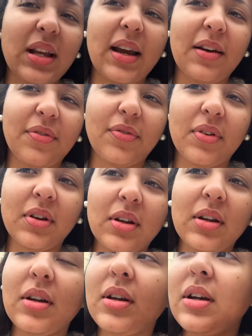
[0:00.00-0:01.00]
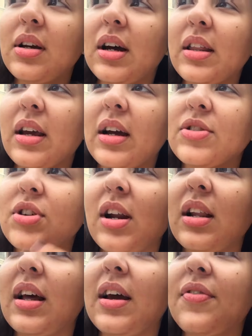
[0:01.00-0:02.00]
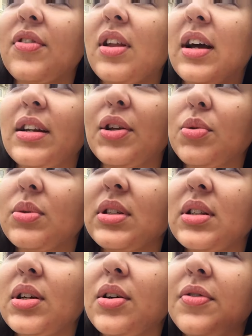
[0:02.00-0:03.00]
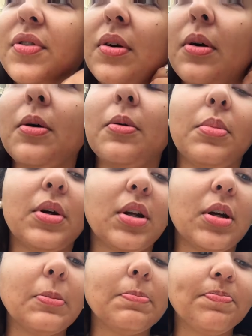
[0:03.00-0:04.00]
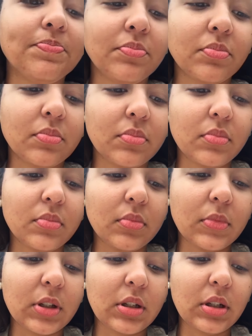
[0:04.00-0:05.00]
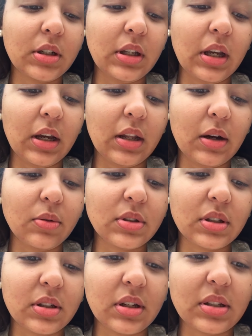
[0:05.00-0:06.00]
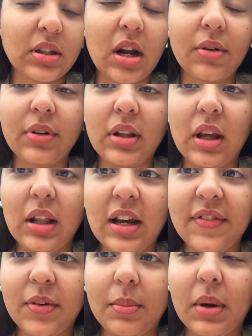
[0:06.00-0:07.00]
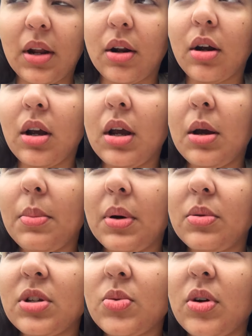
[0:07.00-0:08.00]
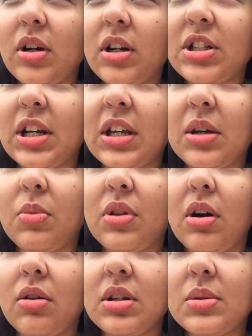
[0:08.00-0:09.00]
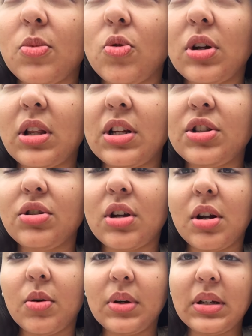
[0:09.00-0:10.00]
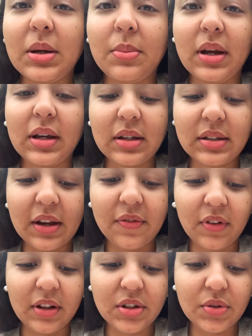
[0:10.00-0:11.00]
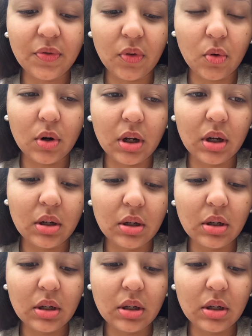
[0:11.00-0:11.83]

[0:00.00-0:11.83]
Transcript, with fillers: laugh. I think I try to laugh to like deal with stuff, but um, yeah, that was, it's not really a laughing matter. But we just wanted to check in with y'all this morning, let you know that we did make it safely to Florida.